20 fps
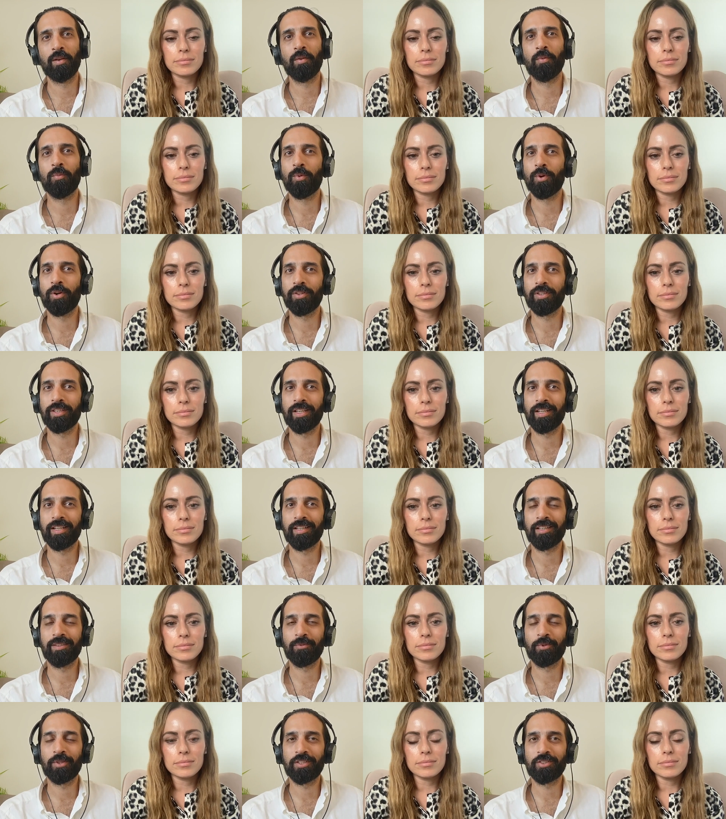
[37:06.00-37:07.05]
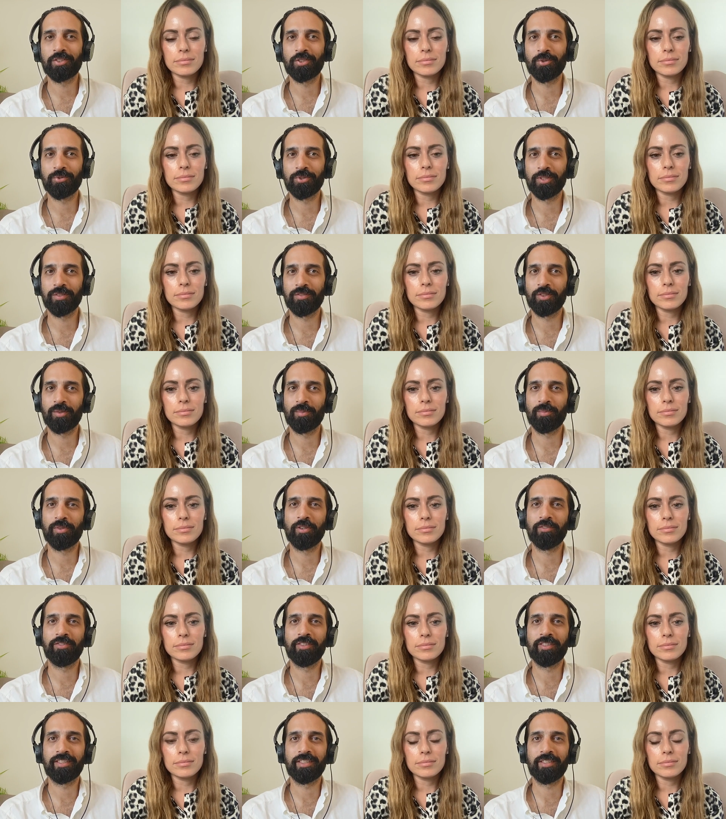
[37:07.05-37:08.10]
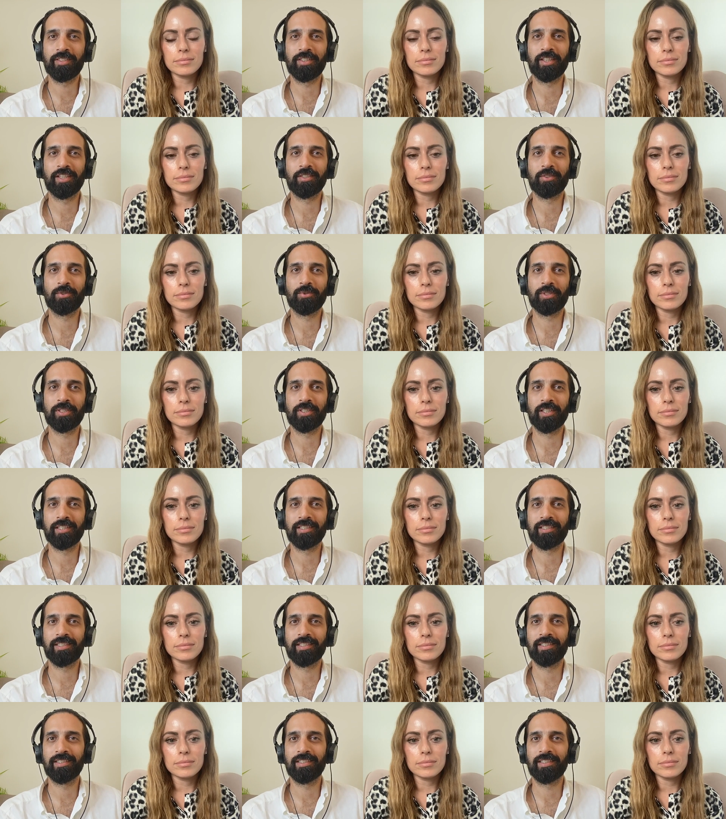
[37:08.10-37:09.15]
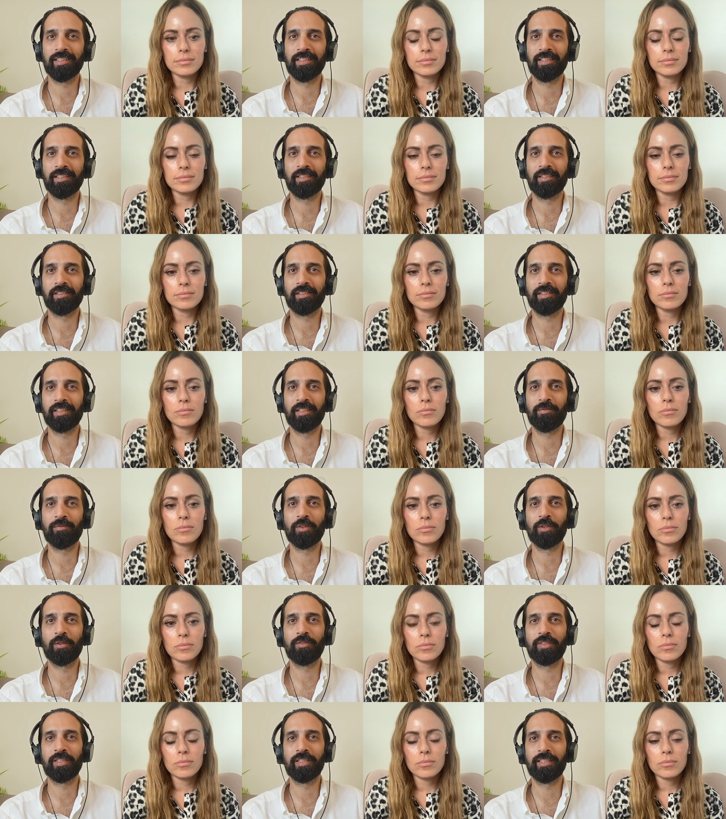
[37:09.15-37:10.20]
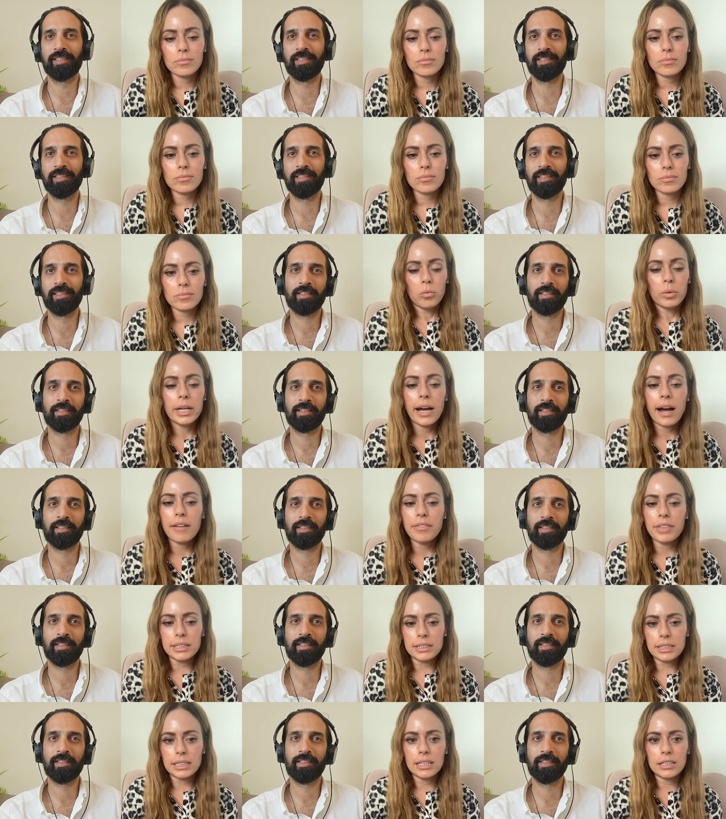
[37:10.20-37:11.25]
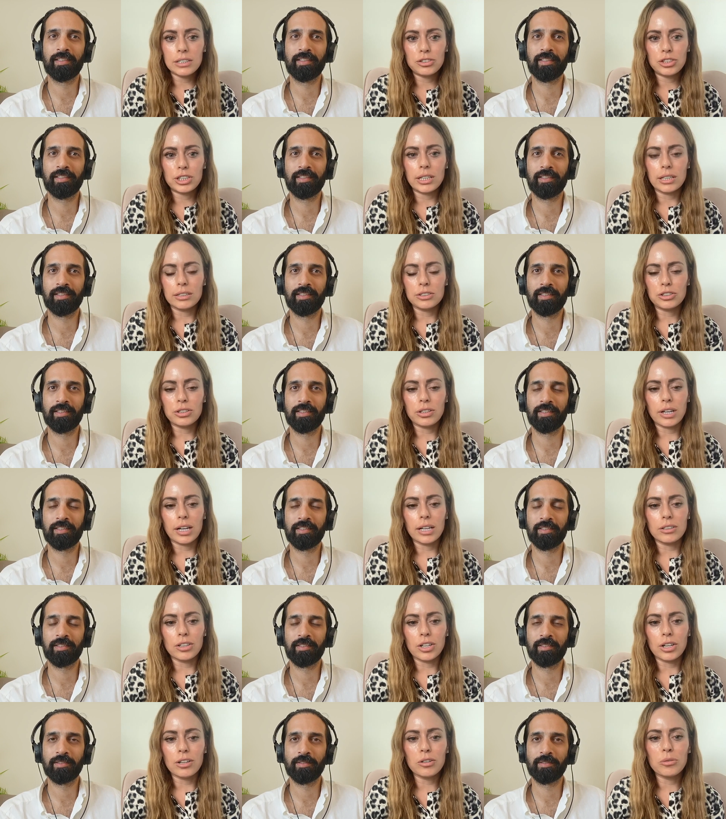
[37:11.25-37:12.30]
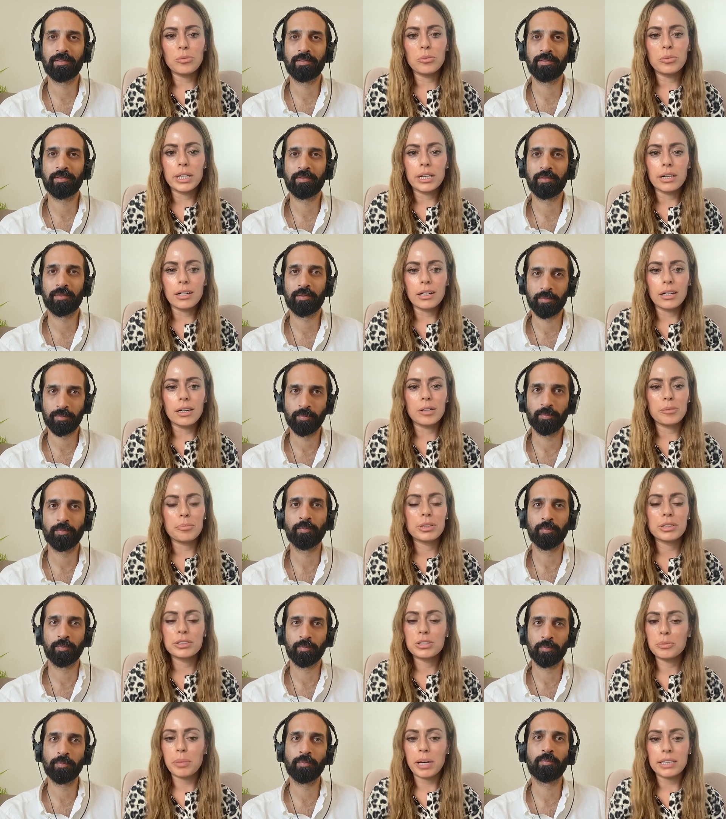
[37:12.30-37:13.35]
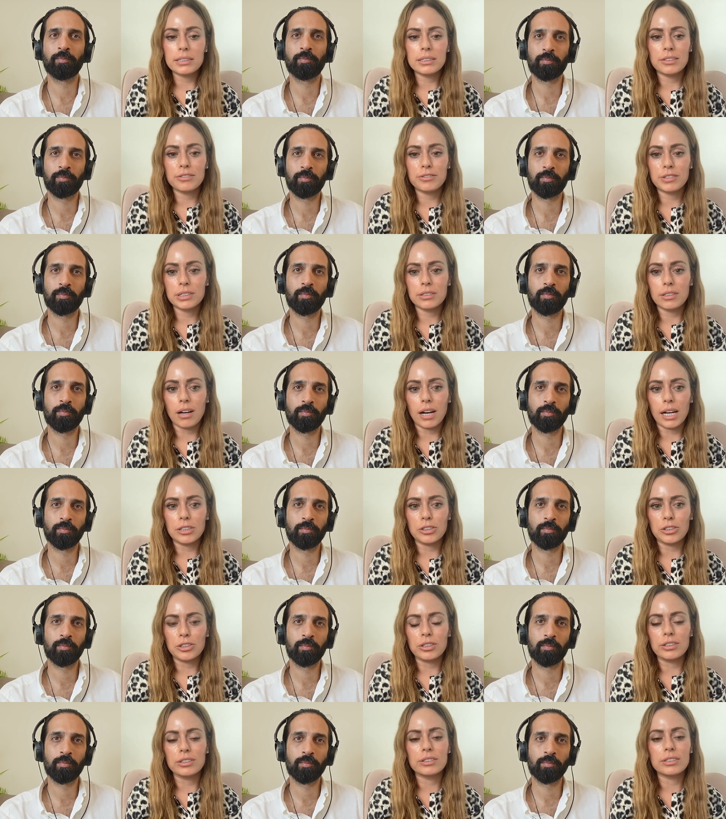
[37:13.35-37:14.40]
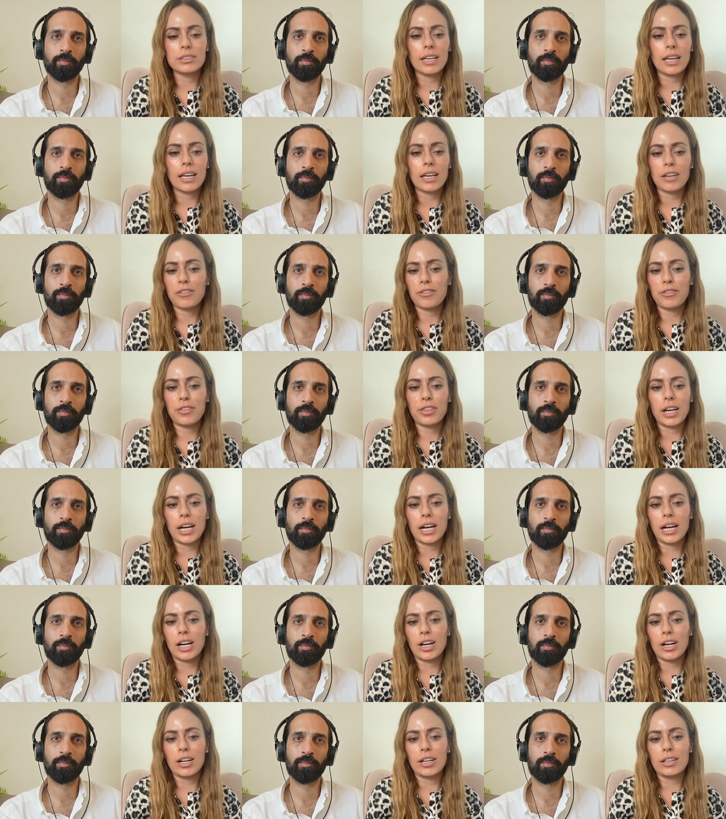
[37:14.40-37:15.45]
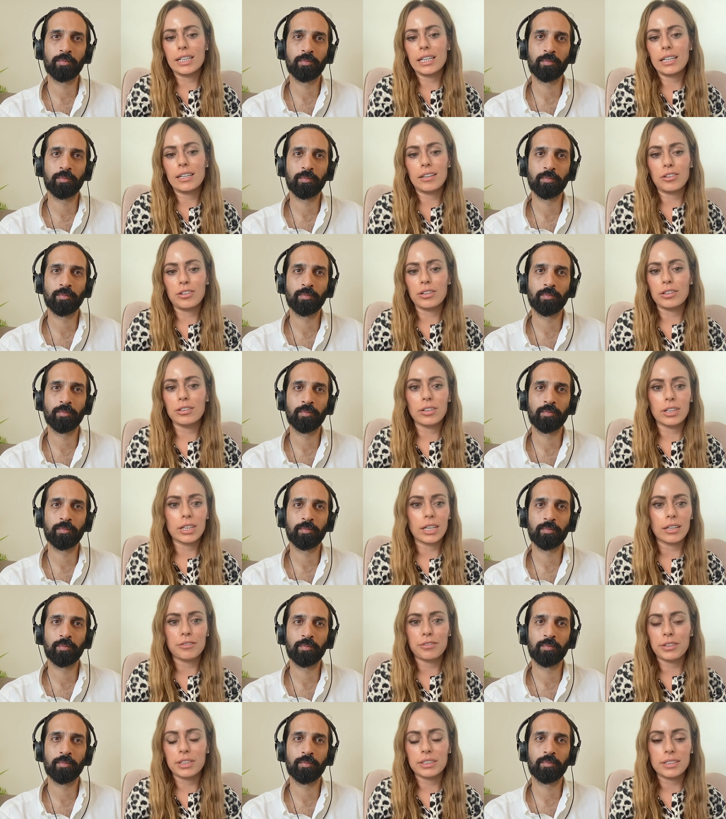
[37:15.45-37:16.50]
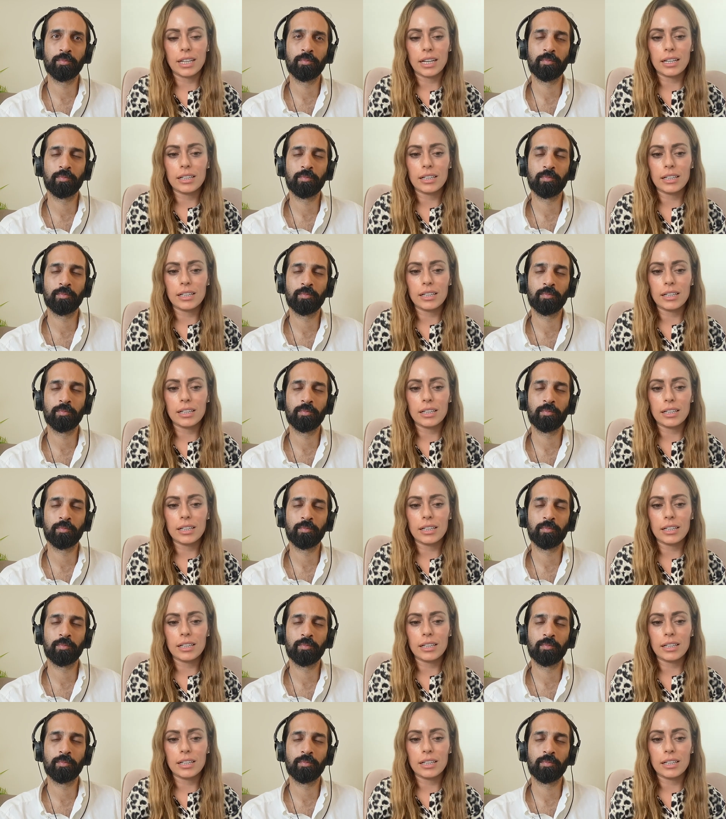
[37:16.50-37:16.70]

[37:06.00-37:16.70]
Speaker 1: What uh, what sorts of nonprofits are you guys organized uh, involved in?
Speaker 2: We have the TDG Insider. We are okay. Mm-hmm. prospective designers if they're either looking for a